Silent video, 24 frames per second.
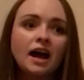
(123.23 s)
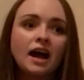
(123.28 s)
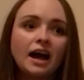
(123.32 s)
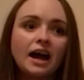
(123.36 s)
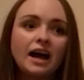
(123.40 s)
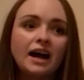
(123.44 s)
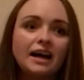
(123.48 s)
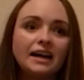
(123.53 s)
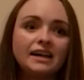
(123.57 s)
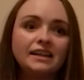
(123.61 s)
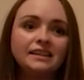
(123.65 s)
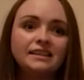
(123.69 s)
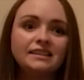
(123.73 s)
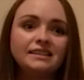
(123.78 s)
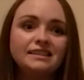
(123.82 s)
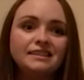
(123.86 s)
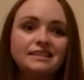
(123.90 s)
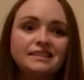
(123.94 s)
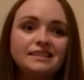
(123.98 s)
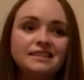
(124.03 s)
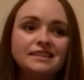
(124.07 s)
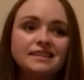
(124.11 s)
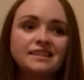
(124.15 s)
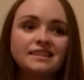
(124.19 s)

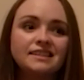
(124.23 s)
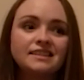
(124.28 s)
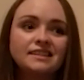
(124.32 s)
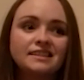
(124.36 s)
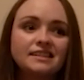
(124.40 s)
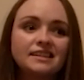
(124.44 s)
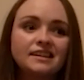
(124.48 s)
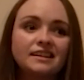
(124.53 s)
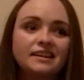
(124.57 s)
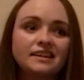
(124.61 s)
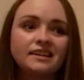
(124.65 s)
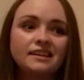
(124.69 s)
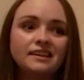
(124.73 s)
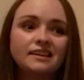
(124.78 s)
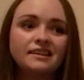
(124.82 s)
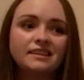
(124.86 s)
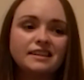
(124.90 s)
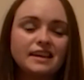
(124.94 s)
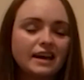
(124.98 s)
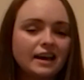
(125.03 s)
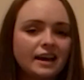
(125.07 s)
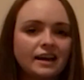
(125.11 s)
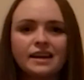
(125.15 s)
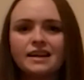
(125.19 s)
and
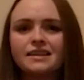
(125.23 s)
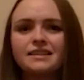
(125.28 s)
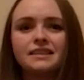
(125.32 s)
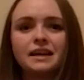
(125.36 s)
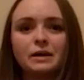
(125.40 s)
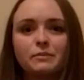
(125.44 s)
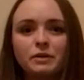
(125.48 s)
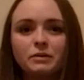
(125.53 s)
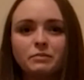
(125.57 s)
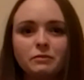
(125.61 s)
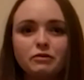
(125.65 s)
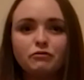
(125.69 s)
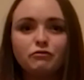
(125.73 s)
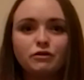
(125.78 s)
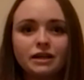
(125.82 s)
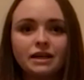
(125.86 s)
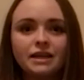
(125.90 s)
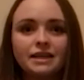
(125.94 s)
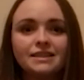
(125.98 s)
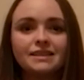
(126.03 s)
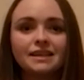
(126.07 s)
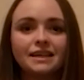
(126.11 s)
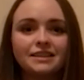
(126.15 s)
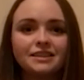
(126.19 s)
yeah, I guess that made me really
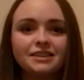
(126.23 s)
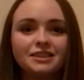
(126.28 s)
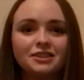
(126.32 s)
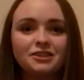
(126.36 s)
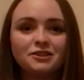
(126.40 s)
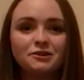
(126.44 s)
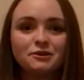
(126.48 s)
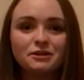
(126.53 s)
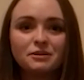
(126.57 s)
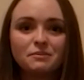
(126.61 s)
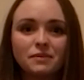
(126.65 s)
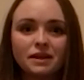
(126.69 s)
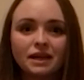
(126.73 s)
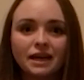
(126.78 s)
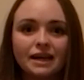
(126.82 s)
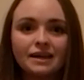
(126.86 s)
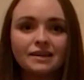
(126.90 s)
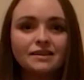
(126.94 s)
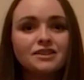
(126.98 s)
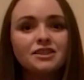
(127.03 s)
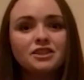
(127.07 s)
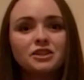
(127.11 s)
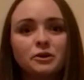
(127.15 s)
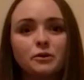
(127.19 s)
excited to do something
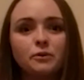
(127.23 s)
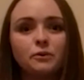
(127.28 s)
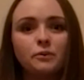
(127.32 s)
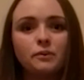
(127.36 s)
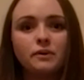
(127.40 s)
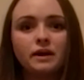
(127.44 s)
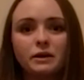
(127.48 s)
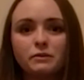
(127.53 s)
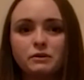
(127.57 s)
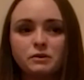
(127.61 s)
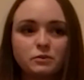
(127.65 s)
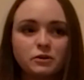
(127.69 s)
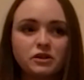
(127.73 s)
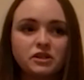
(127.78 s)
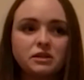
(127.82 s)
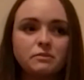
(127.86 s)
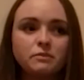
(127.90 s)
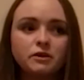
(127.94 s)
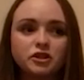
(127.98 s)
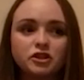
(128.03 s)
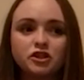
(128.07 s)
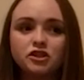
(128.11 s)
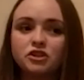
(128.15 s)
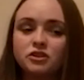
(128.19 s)
else. So it was pretty
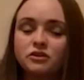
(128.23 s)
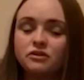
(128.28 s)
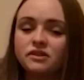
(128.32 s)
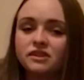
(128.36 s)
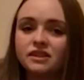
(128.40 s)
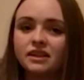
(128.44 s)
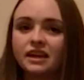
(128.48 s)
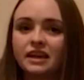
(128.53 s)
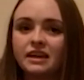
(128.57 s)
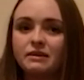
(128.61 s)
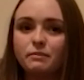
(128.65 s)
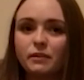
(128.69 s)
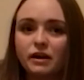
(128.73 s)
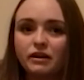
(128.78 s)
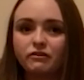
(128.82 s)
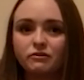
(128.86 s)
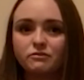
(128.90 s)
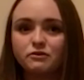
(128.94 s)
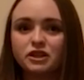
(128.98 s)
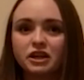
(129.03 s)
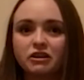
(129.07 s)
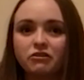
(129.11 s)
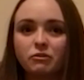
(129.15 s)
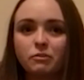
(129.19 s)
much as soon as I came back
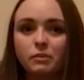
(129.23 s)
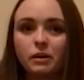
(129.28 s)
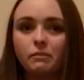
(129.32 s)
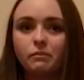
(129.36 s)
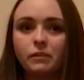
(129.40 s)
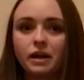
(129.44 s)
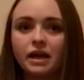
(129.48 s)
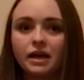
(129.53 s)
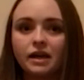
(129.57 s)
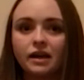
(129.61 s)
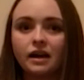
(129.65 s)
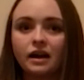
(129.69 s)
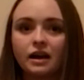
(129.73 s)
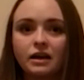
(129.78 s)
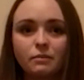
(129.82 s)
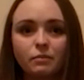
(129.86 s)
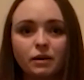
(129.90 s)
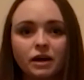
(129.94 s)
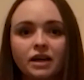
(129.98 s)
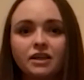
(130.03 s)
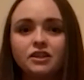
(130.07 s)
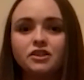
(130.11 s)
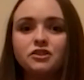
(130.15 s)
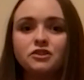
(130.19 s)
from Czech Republic, I
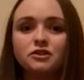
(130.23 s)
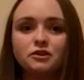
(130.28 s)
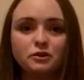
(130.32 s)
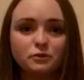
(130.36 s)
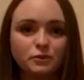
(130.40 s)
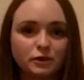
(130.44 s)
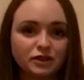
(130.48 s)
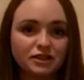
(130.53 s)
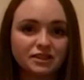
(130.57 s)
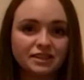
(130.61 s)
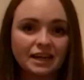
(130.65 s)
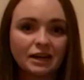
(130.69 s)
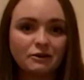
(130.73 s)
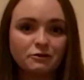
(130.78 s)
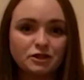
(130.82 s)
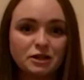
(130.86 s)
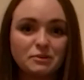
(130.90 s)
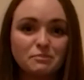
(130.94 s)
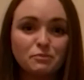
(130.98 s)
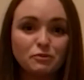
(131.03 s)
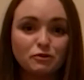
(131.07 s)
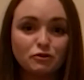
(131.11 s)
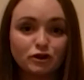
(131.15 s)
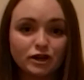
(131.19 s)
applied to do the World Scout
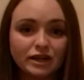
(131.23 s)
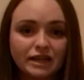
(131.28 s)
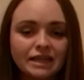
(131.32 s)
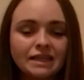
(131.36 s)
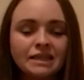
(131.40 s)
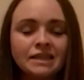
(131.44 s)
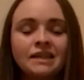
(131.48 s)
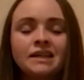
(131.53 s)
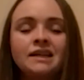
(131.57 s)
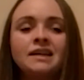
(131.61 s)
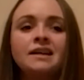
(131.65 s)
Jamboree.